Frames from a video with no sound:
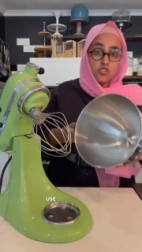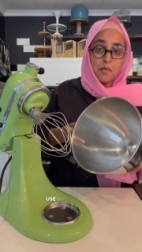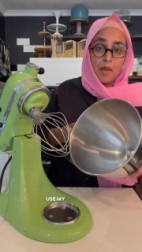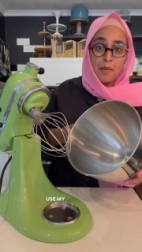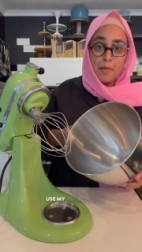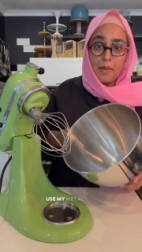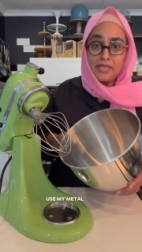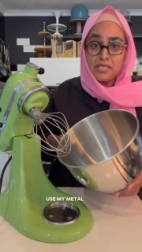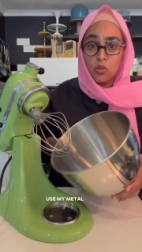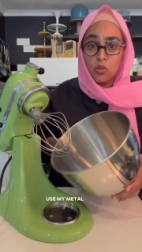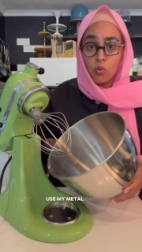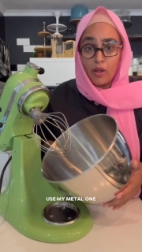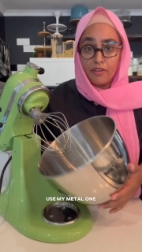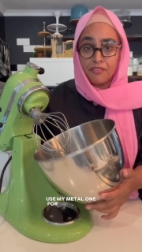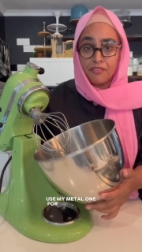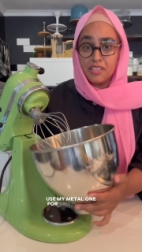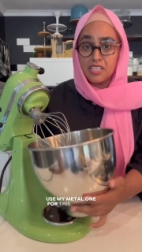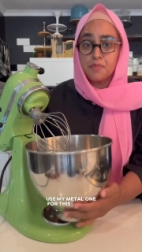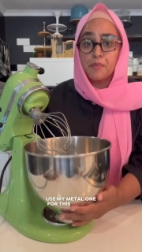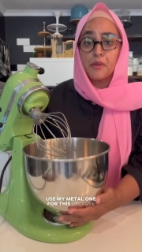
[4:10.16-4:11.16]
my metal
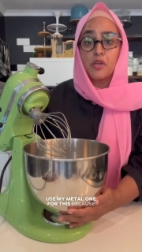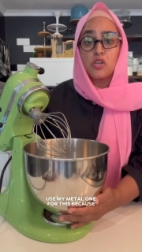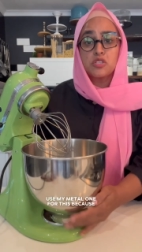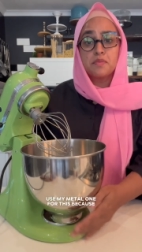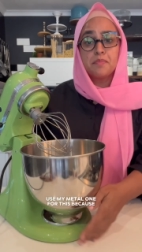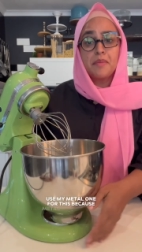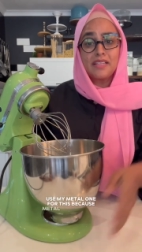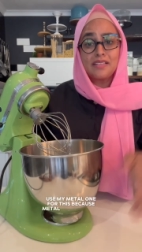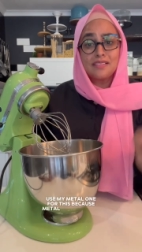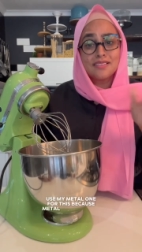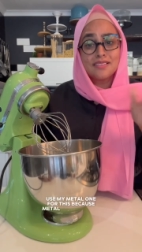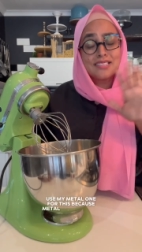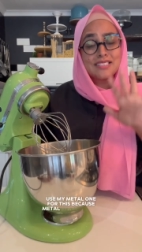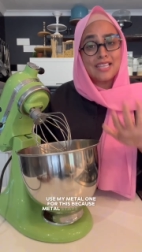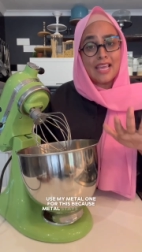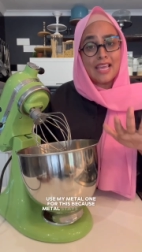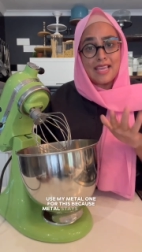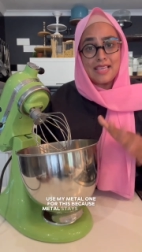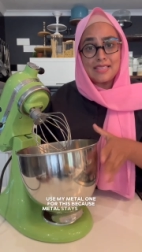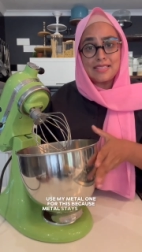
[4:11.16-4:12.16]
one for this because metal
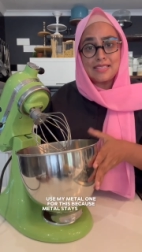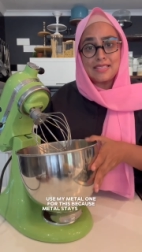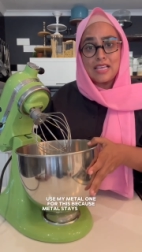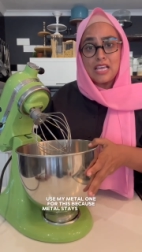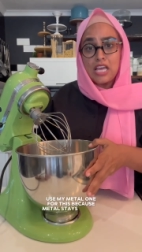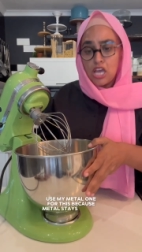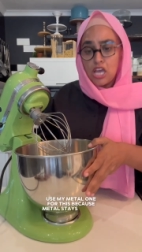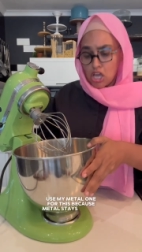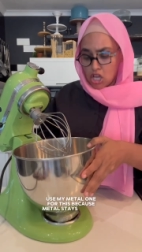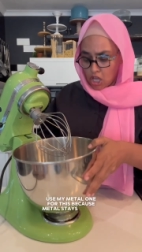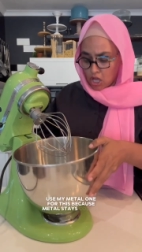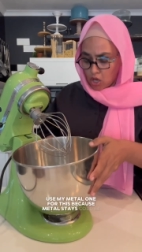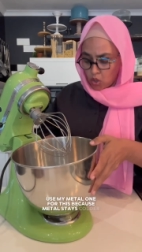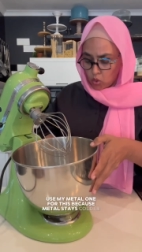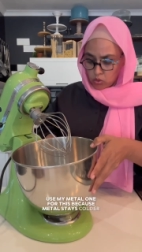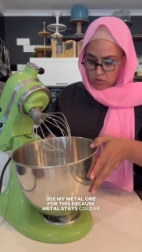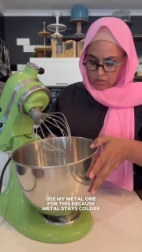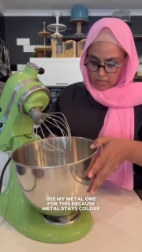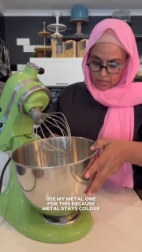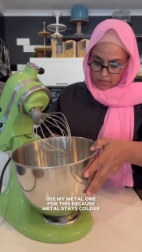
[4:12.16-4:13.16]
stays
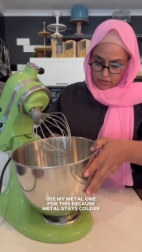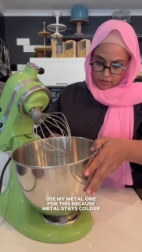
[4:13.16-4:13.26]
colder.